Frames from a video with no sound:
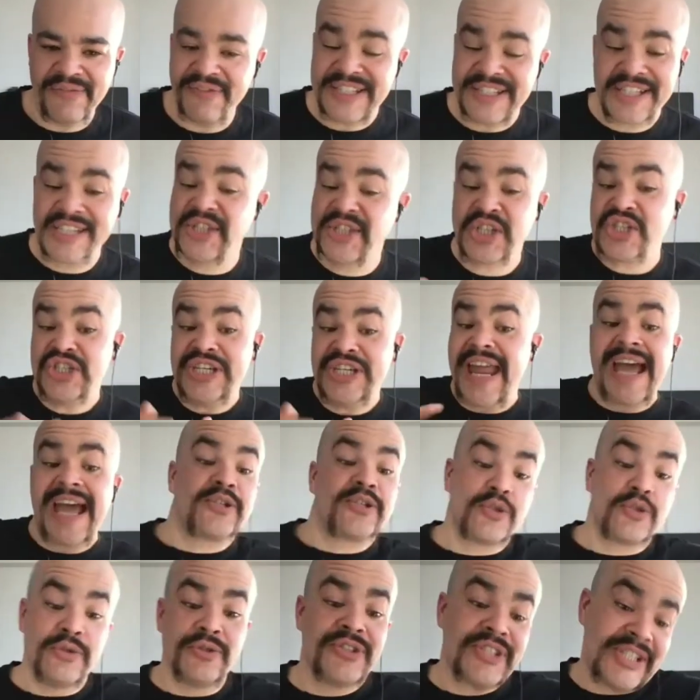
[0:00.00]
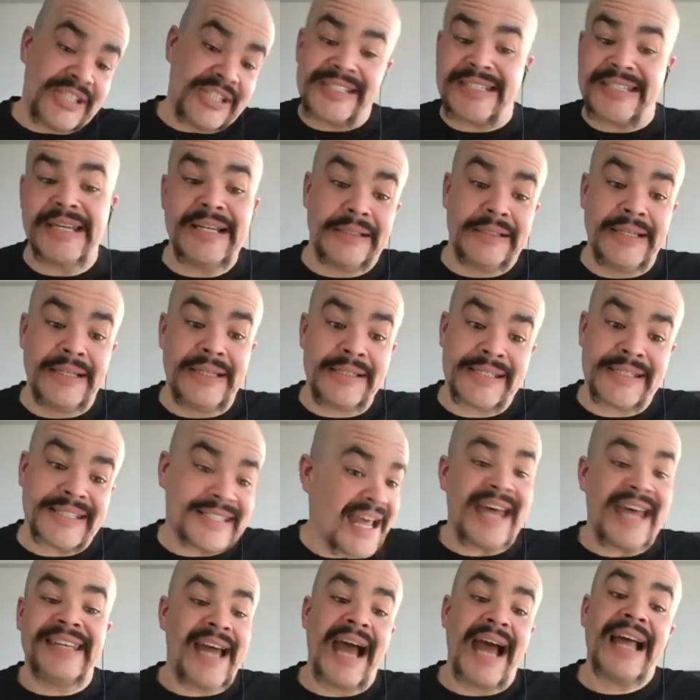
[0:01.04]
is it just natural Sicilian
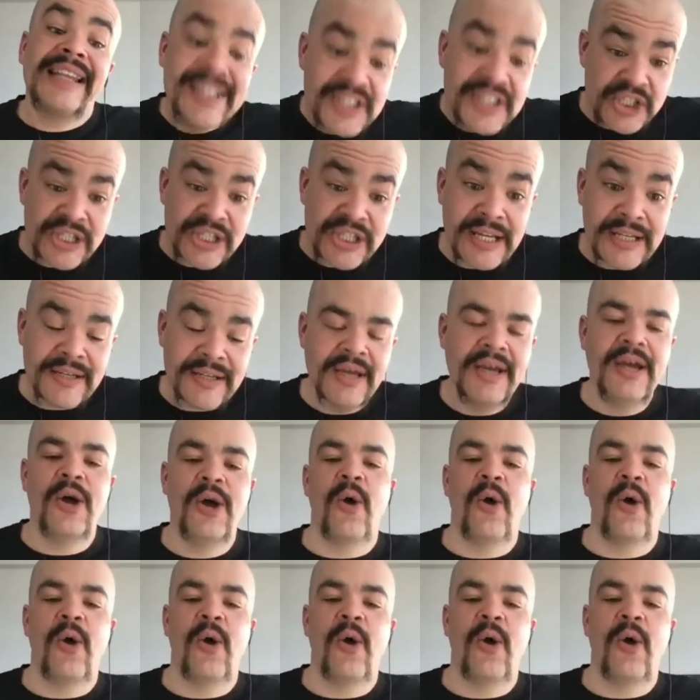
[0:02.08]
Staten Island shit,